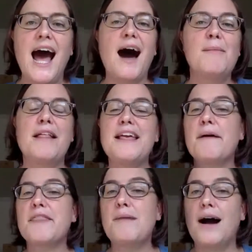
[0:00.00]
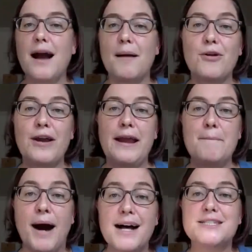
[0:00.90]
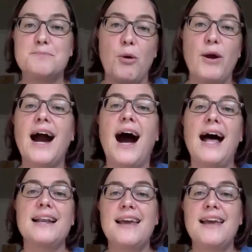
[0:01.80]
And I think about the Montgomery bus boycott.